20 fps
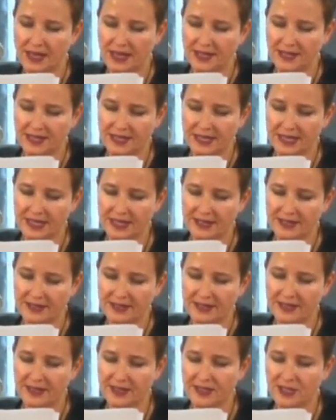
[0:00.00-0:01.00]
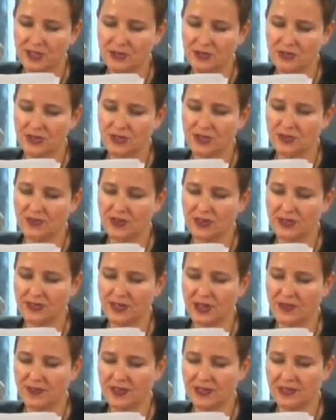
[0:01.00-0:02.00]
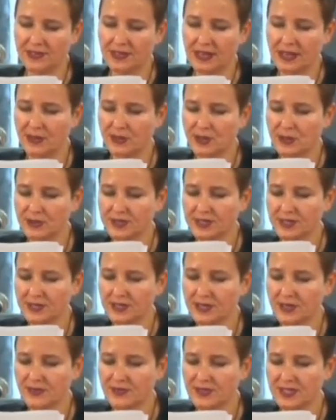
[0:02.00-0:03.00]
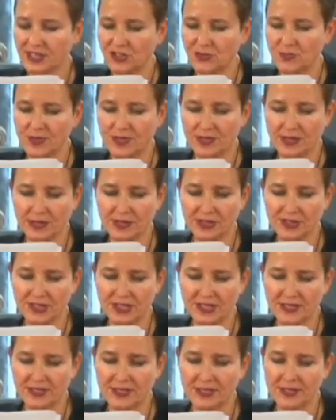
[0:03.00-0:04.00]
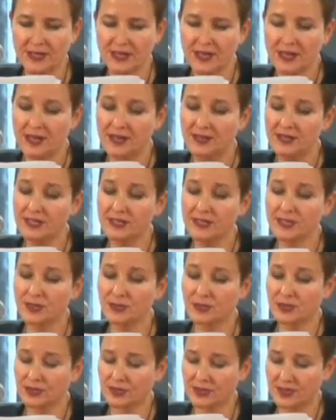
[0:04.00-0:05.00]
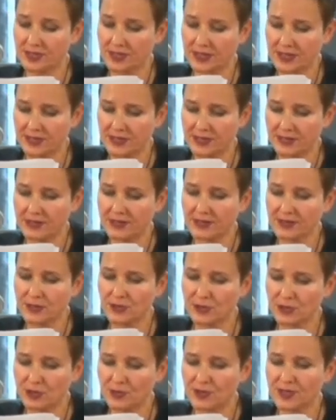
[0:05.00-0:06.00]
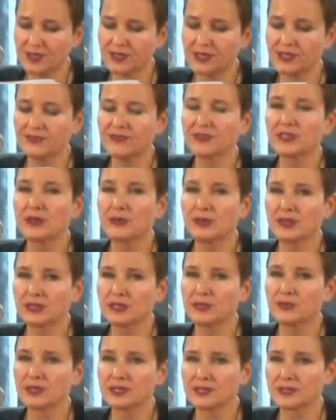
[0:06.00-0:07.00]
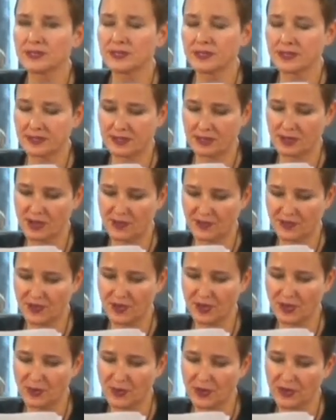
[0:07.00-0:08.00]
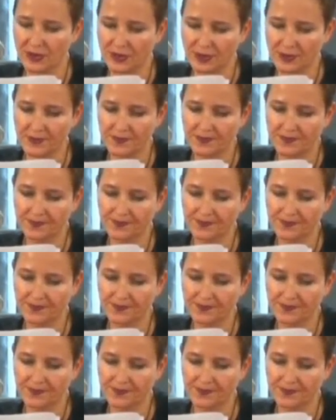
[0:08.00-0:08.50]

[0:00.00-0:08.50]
And here, a socio-philosophical diagnosis of such pathologies needs to consider the normative characteristics of good work.